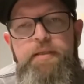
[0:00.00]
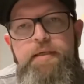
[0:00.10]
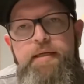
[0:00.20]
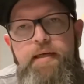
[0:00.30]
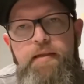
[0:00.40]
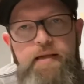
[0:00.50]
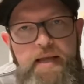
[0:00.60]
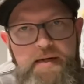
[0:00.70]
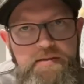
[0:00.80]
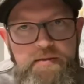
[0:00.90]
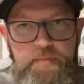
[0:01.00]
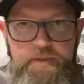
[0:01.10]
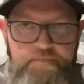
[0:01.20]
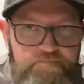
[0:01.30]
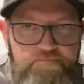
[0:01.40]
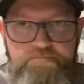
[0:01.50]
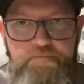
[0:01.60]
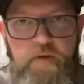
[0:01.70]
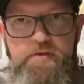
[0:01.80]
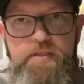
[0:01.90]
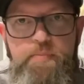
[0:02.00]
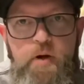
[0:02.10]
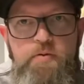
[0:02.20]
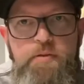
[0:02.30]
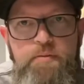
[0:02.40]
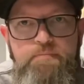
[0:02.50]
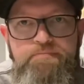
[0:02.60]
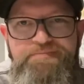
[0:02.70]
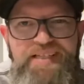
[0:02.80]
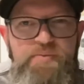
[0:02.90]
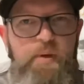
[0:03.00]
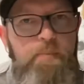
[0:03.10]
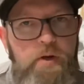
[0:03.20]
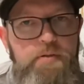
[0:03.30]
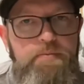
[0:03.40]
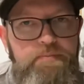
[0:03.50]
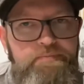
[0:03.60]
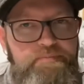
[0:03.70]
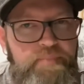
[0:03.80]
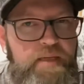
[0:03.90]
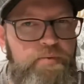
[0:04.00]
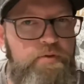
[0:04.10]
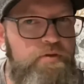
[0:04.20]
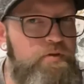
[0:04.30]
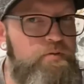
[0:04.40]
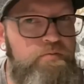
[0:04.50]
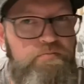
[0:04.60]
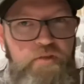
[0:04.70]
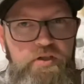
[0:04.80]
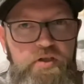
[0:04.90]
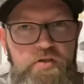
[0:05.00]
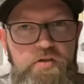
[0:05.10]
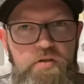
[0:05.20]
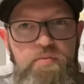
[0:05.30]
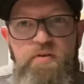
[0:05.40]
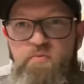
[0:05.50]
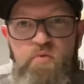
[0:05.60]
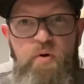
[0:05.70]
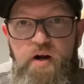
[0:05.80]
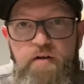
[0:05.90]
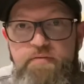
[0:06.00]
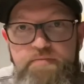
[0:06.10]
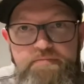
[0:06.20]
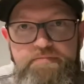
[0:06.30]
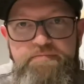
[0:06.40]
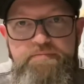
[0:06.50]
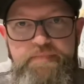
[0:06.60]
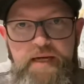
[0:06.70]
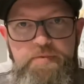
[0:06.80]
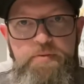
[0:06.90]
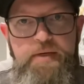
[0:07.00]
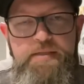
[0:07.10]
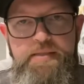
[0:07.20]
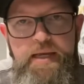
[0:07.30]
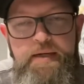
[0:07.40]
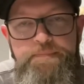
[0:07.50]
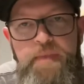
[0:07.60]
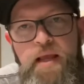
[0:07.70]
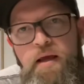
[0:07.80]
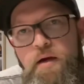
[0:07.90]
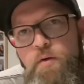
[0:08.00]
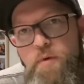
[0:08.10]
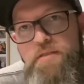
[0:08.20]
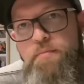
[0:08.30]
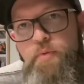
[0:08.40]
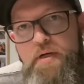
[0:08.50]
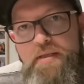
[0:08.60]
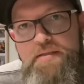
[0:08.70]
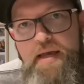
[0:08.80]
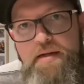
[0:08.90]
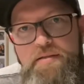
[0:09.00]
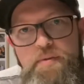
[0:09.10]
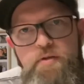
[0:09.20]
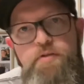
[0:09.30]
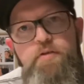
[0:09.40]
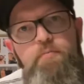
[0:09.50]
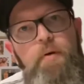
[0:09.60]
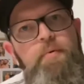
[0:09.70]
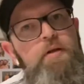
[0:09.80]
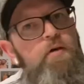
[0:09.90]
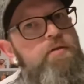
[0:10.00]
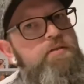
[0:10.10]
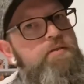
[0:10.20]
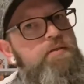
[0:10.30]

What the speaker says: and then edit them and obviously post them. That's what most people do on YouTube, but what I've come to understand. The reason I'm pointing this out is because you've probably noticed